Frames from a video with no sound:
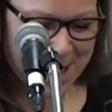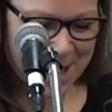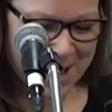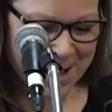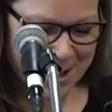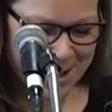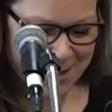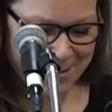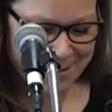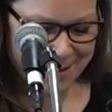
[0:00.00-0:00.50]

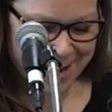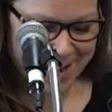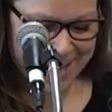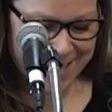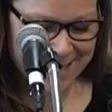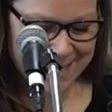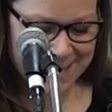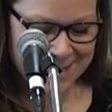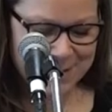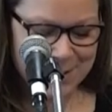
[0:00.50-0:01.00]
All right,
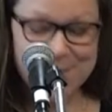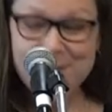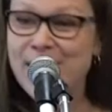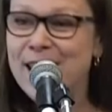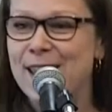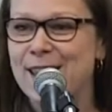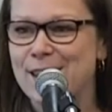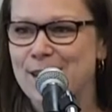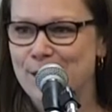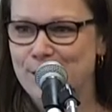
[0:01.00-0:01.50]
so
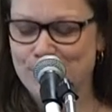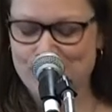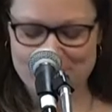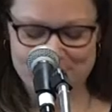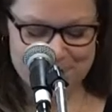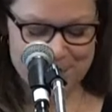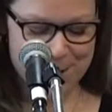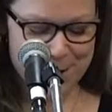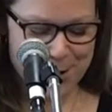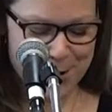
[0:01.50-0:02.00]
thank you
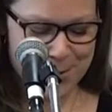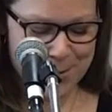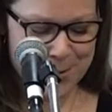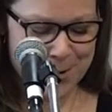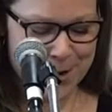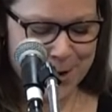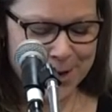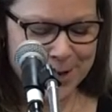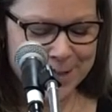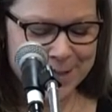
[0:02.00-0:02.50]
for your
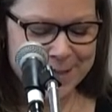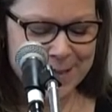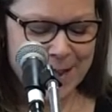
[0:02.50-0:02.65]
words.